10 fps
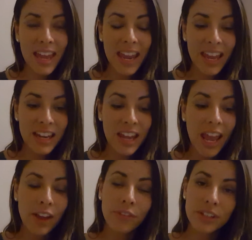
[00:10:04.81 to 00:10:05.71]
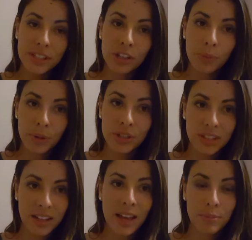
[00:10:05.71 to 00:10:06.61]
And every single
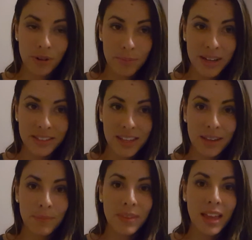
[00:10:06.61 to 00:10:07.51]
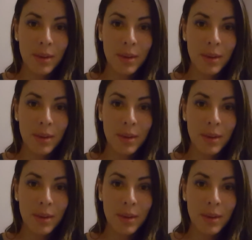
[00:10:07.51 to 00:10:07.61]
person that I put on my team,